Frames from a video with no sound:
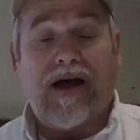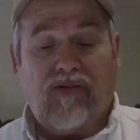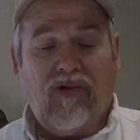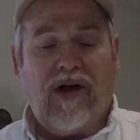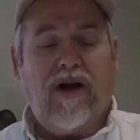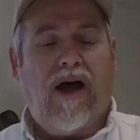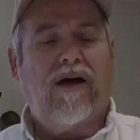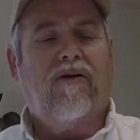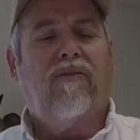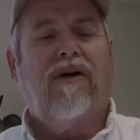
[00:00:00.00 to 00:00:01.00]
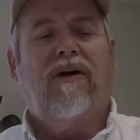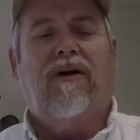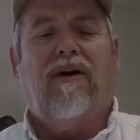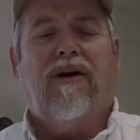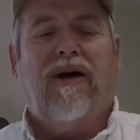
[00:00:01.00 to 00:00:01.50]
I really like them.
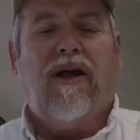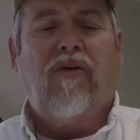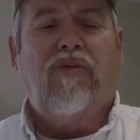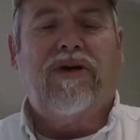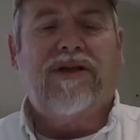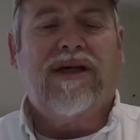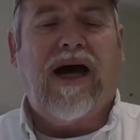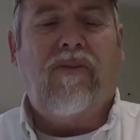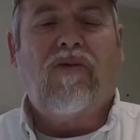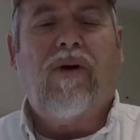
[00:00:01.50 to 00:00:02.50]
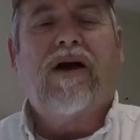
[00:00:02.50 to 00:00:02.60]
Now I'm going to put this gambler back.